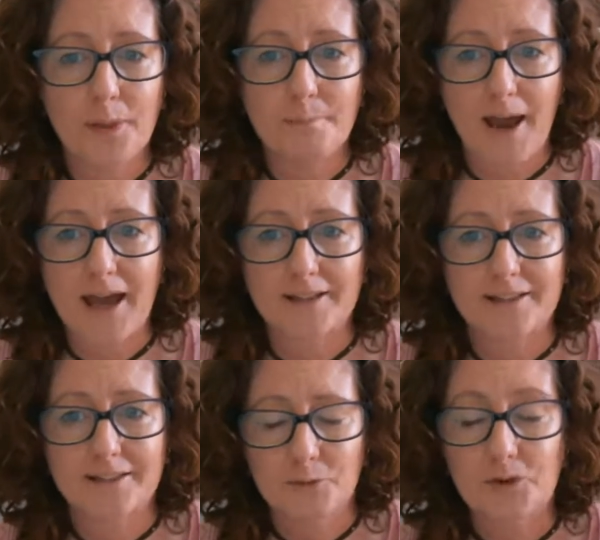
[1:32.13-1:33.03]

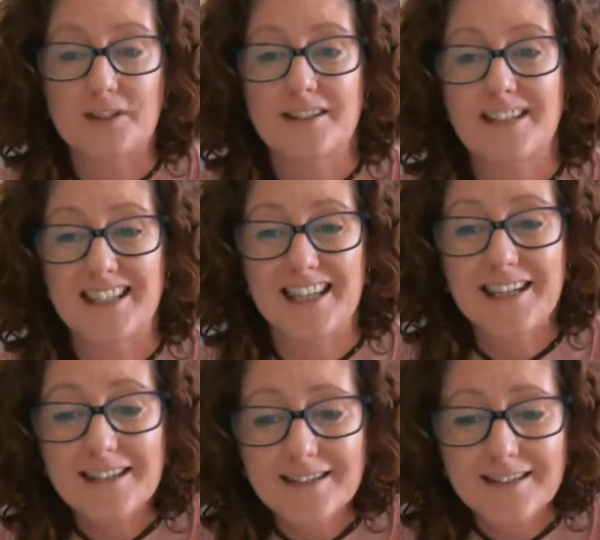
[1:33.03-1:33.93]
the stitch
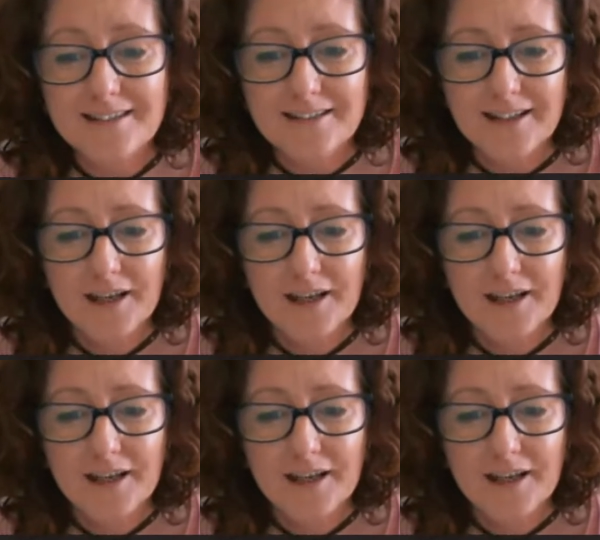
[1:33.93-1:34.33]
is